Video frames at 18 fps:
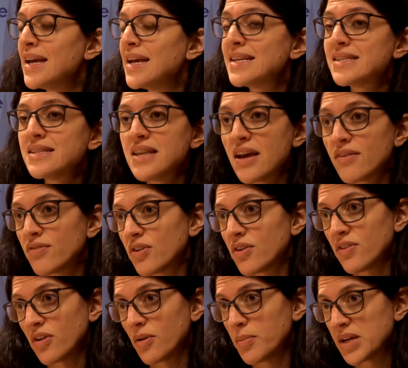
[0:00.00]
is never
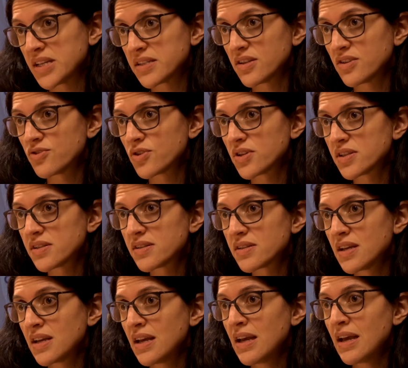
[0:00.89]
in their best
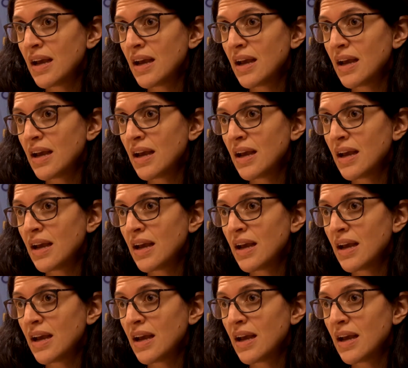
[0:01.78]
interests.